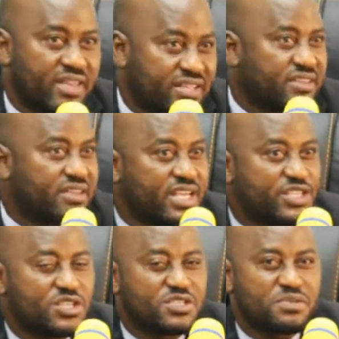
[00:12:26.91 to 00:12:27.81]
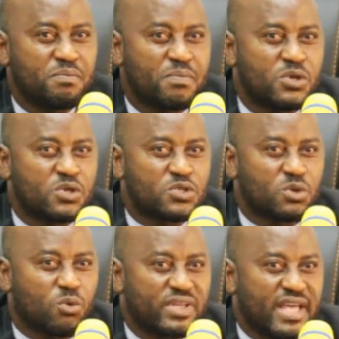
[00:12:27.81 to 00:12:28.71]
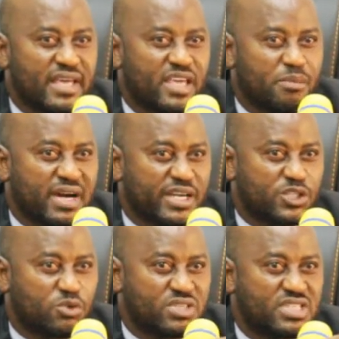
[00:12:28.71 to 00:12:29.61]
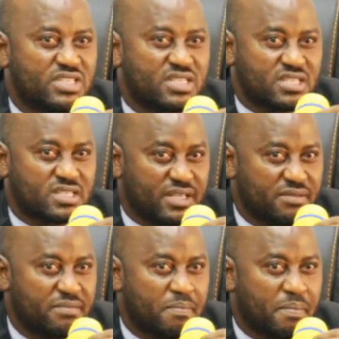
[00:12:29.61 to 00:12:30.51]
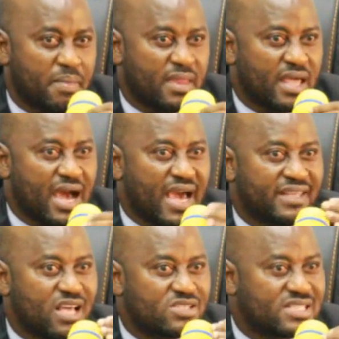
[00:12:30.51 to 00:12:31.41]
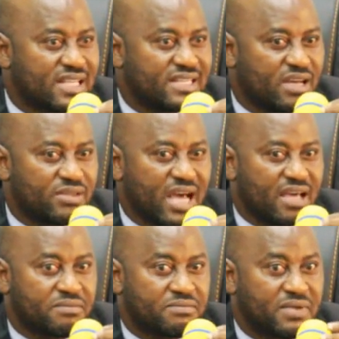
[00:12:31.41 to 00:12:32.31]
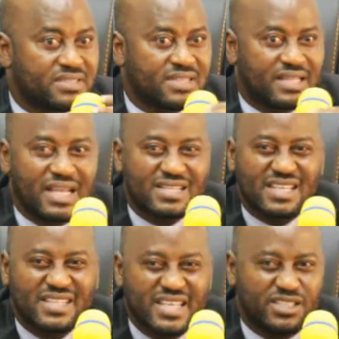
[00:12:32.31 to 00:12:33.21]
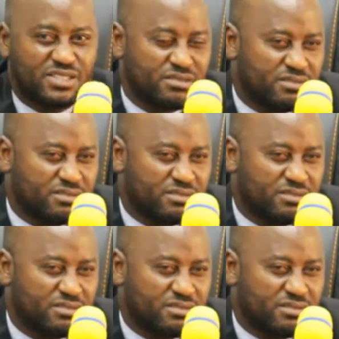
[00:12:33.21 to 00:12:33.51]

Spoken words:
United Nations. So when I came back in 2016, I now sat down and felt that there's a need